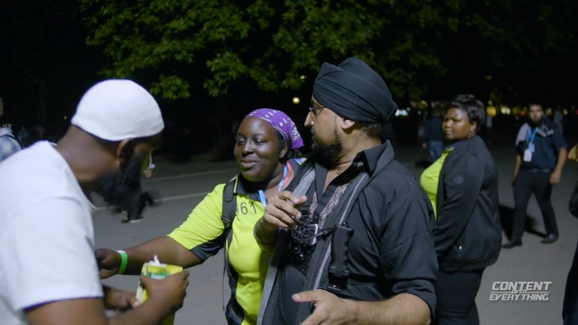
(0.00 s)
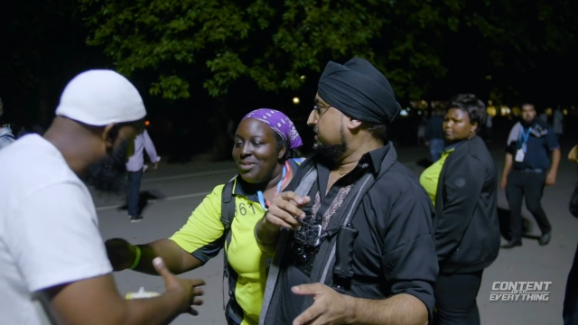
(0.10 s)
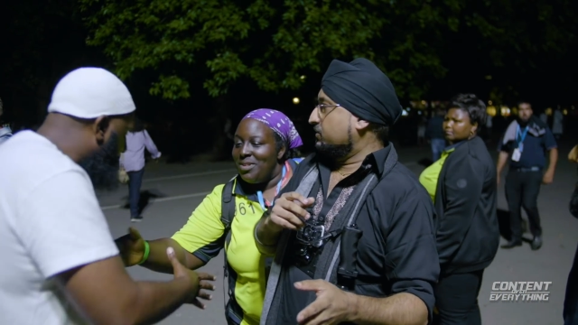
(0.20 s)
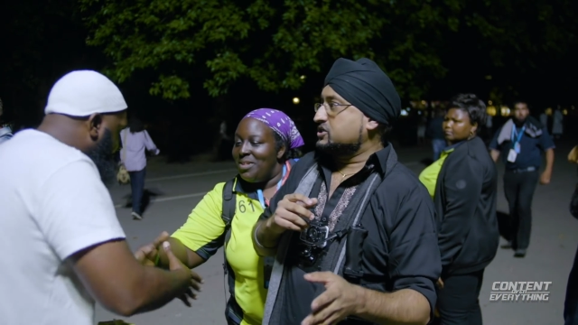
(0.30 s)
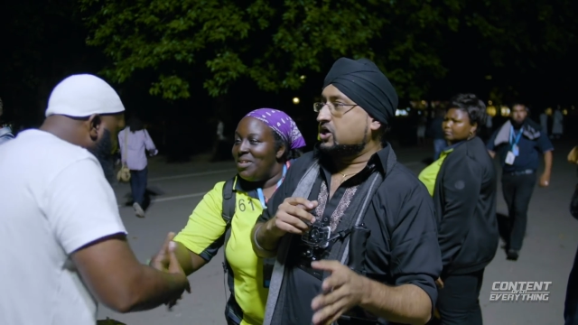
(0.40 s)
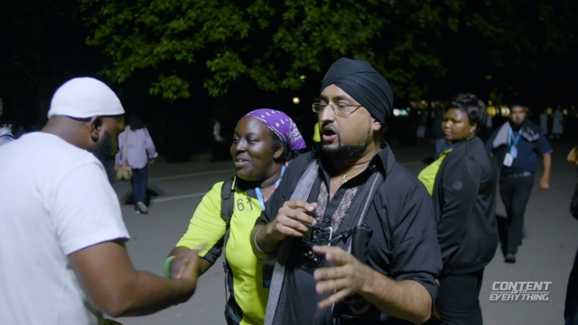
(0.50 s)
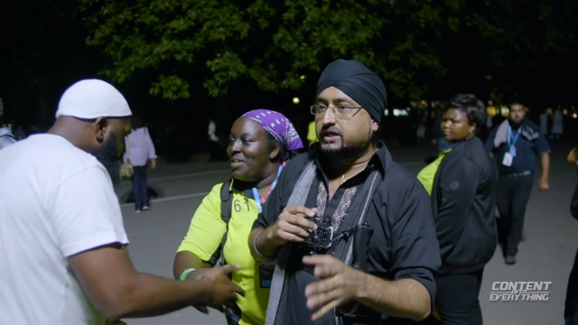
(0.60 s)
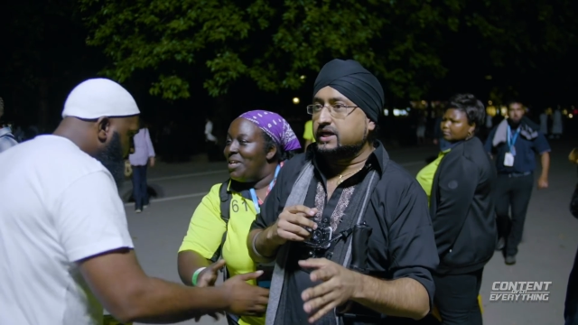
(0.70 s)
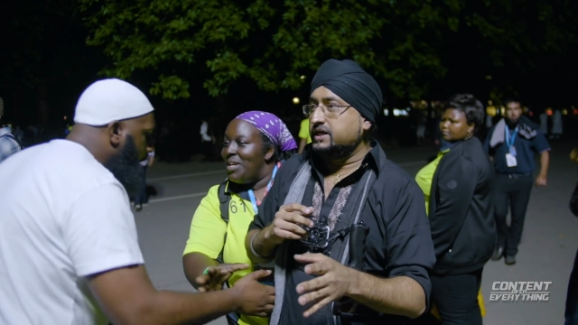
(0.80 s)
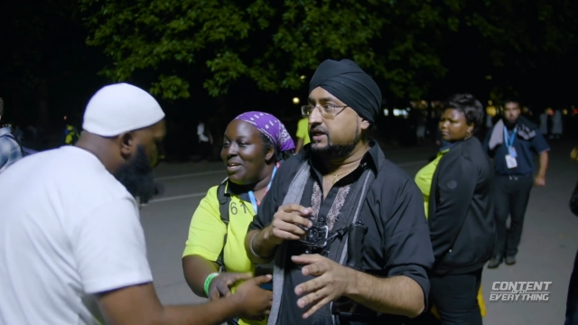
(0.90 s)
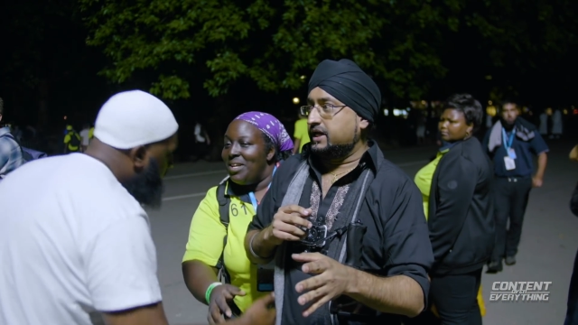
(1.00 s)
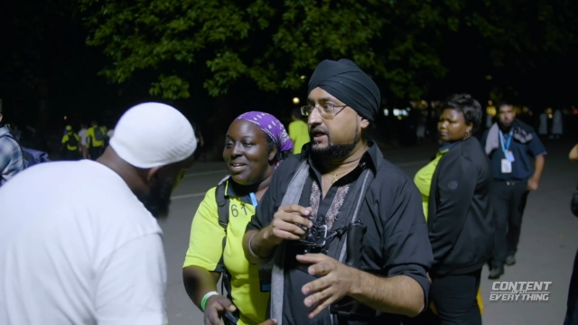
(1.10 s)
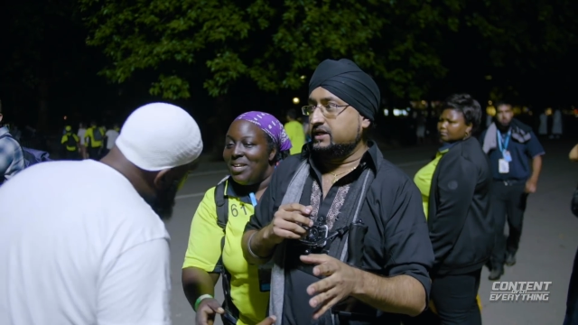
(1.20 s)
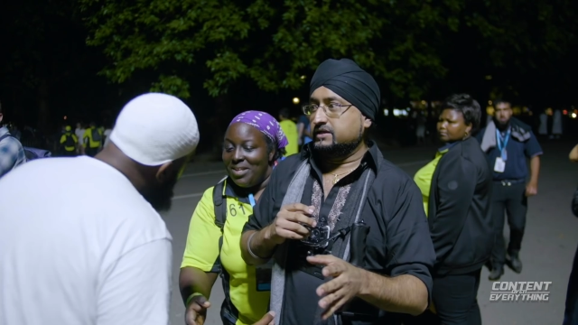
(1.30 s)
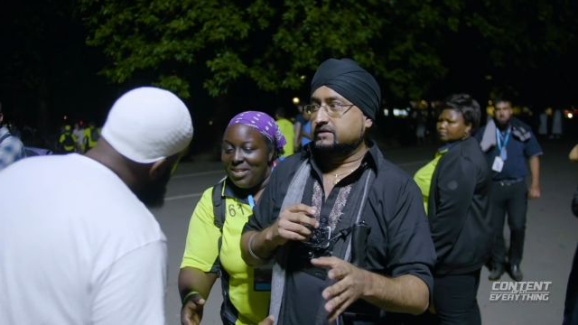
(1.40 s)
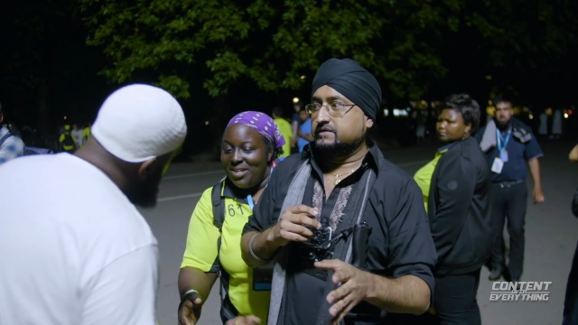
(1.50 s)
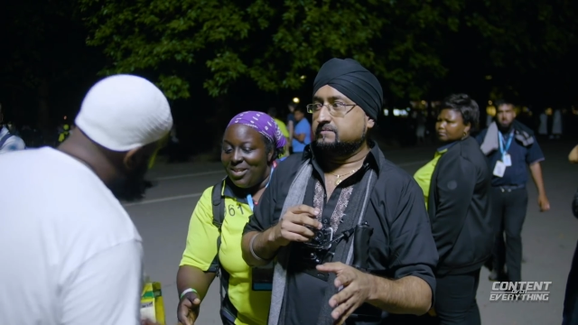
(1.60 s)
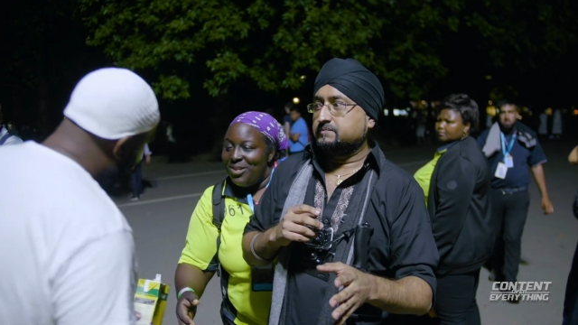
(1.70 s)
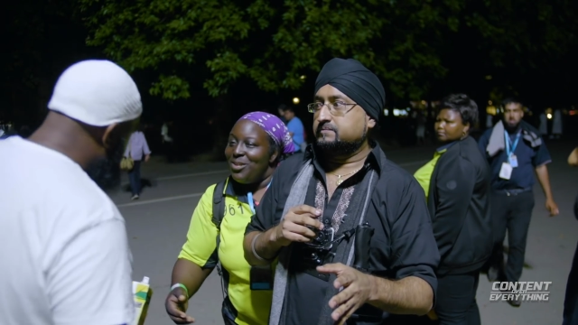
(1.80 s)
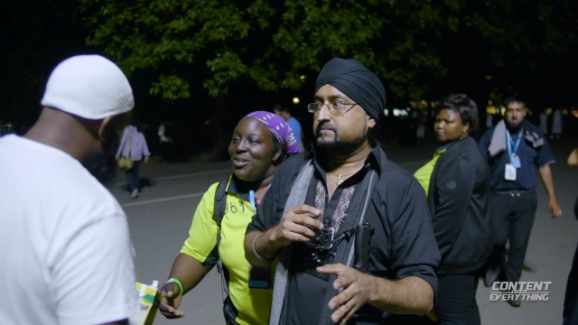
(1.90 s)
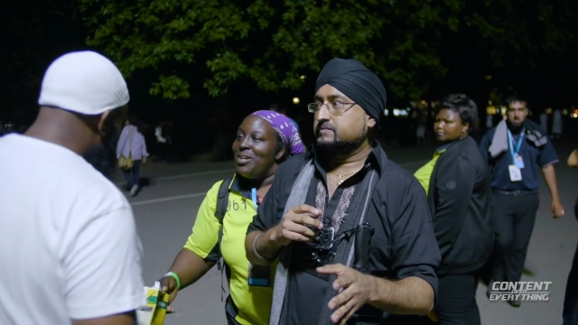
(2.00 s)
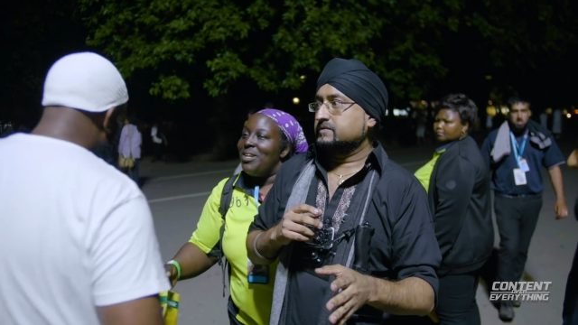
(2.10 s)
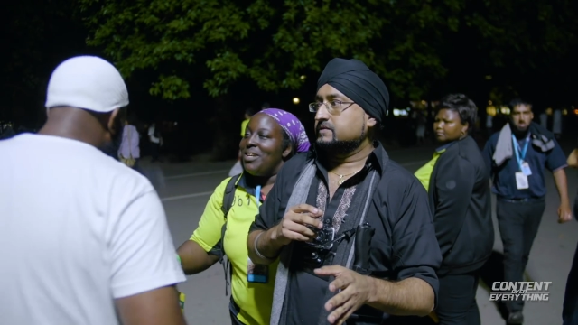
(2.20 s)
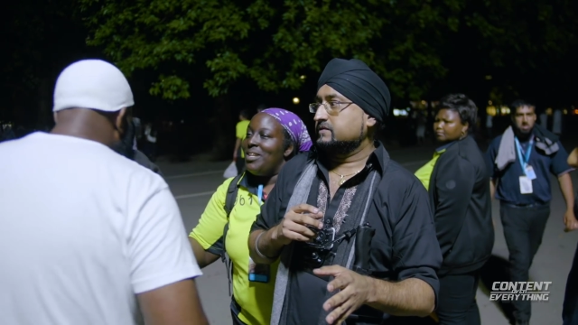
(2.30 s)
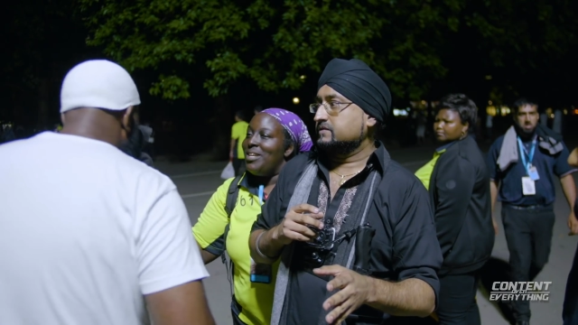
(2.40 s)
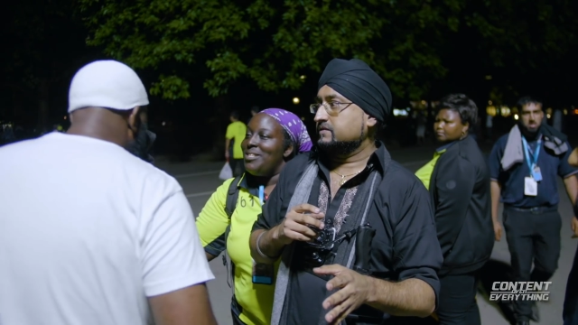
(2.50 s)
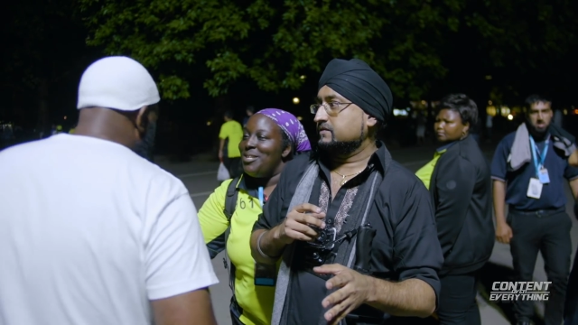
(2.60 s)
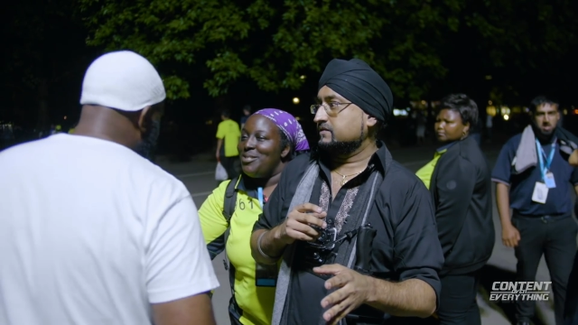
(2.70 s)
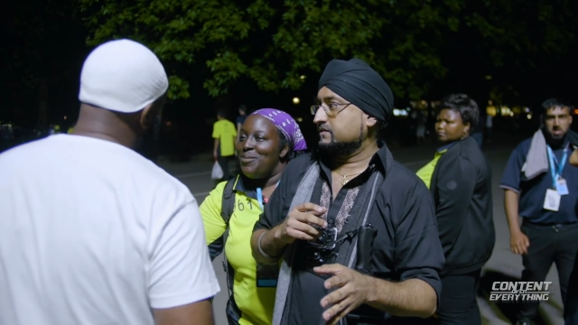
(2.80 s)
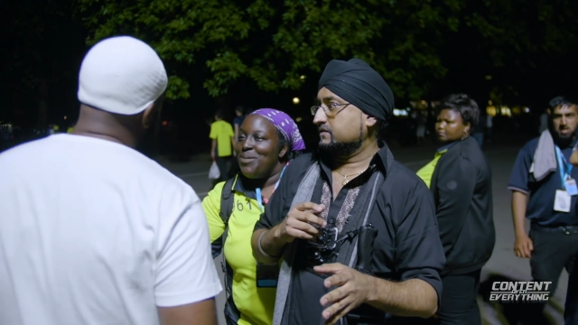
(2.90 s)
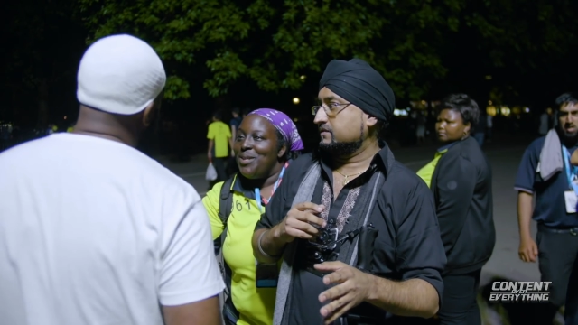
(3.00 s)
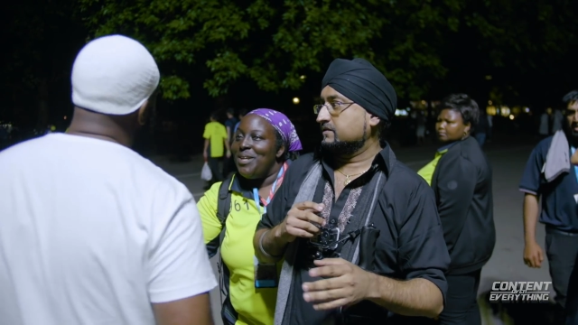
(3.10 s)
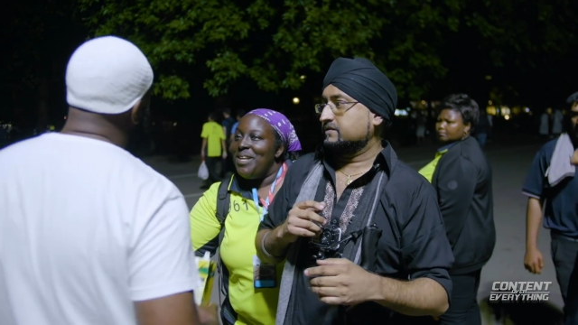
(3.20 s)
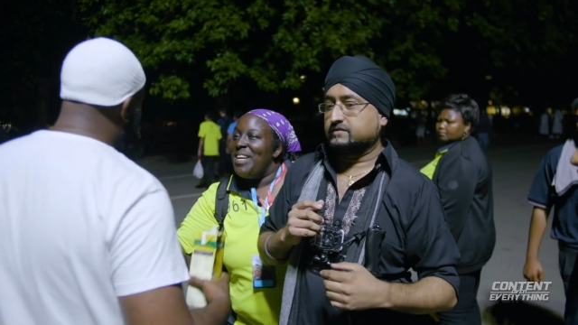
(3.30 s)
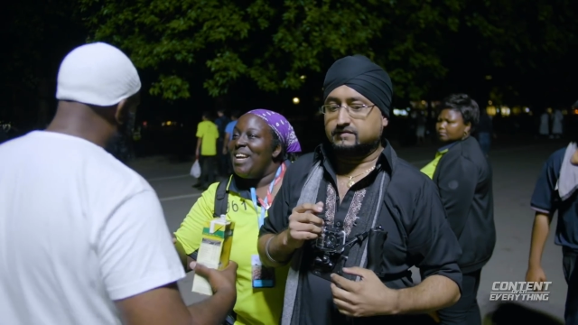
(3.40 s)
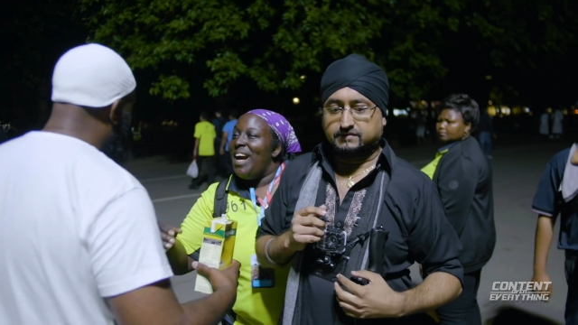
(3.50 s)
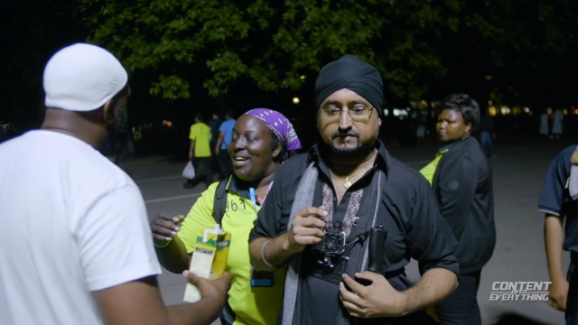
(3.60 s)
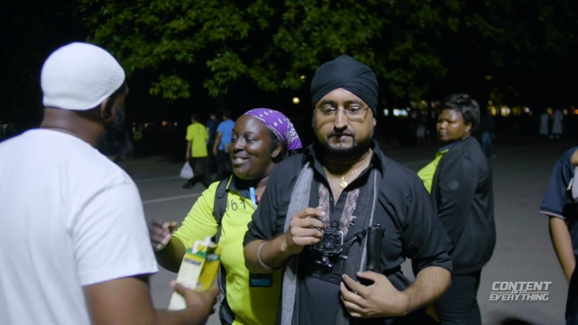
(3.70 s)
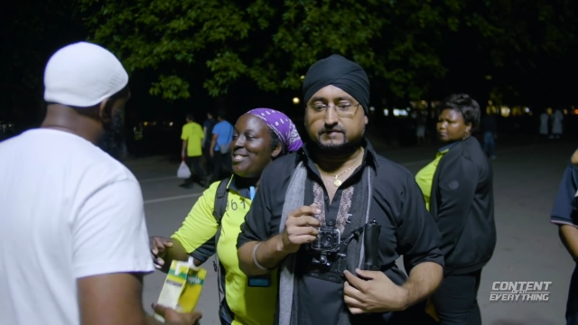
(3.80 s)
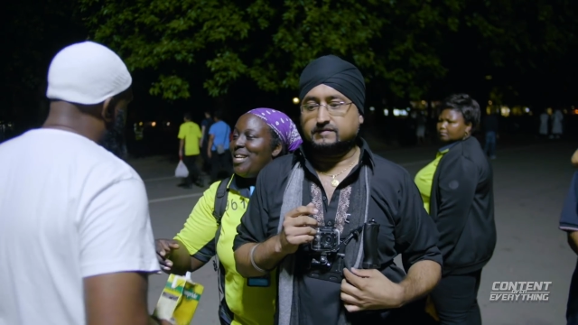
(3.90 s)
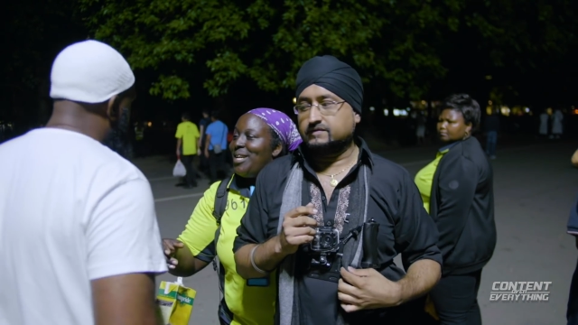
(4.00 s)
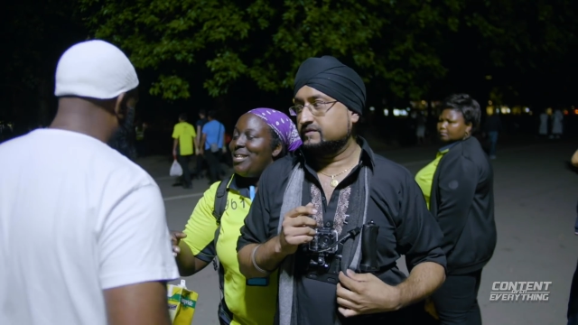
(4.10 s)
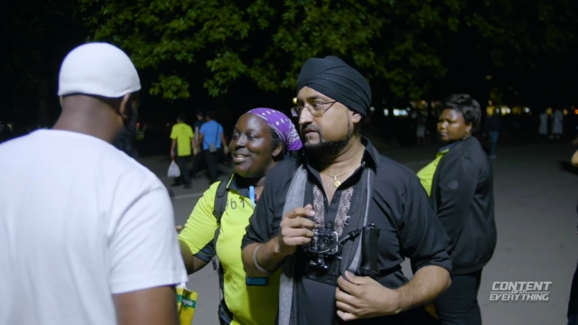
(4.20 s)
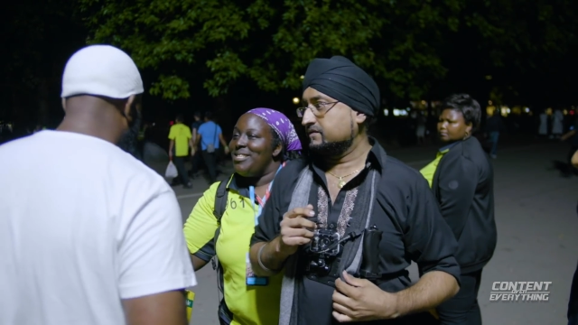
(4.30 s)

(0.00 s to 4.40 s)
Speaker 1: They were targeting. Oh, yeah,
Speaker 2: can I tell you I can't something? your hand, but thank you I understand.
Speaker 1: Can